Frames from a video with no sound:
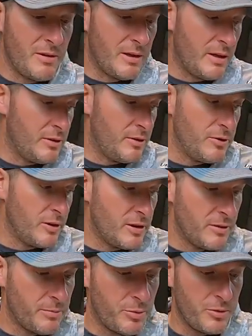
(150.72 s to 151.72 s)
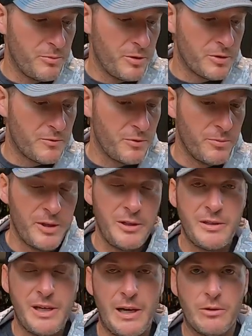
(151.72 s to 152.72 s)
that you can get pretty much from any
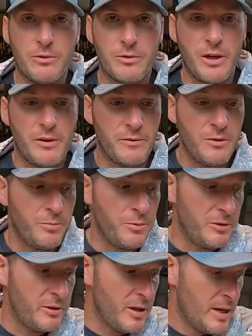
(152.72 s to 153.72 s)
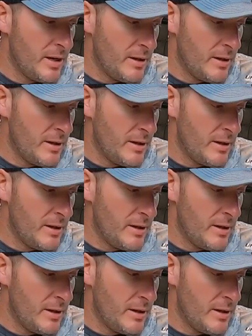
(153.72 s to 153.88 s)
tackle craft company.